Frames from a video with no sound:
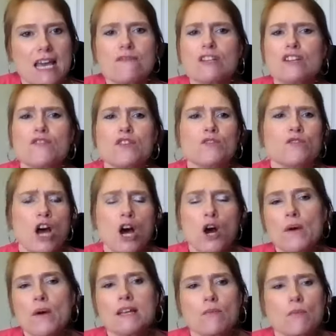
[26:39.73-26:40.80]
Even if you
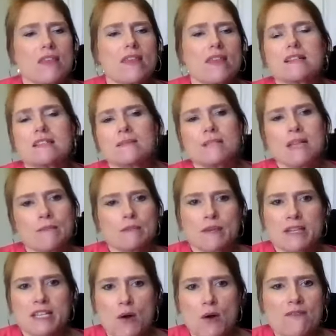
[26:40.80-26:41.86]
know it, we think sometimes
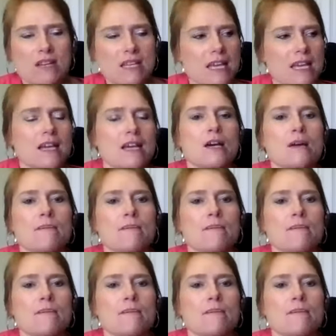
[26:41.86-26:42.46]
we know everything,